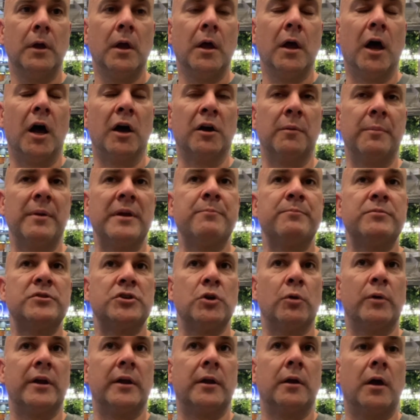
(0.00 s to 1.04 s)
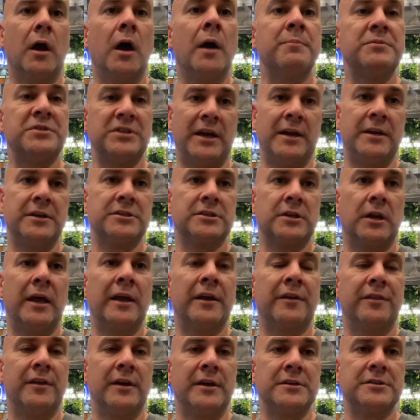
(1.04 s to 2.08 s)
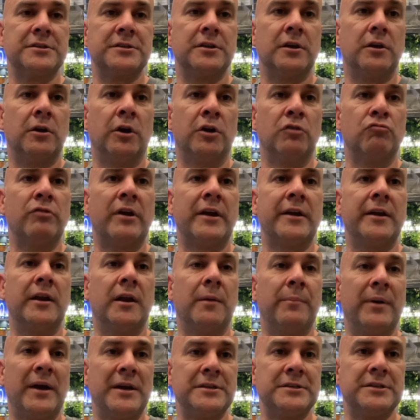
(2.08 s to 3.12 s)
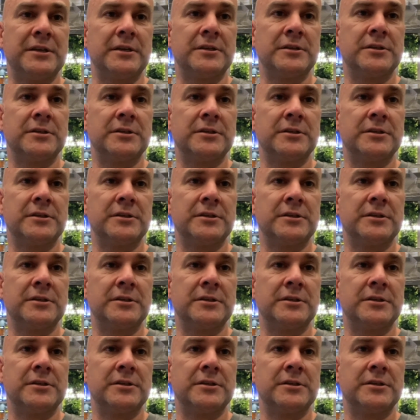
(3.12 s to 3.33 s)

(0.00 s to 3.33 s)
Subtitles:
I'm going to be doing updates like this on a regular basis,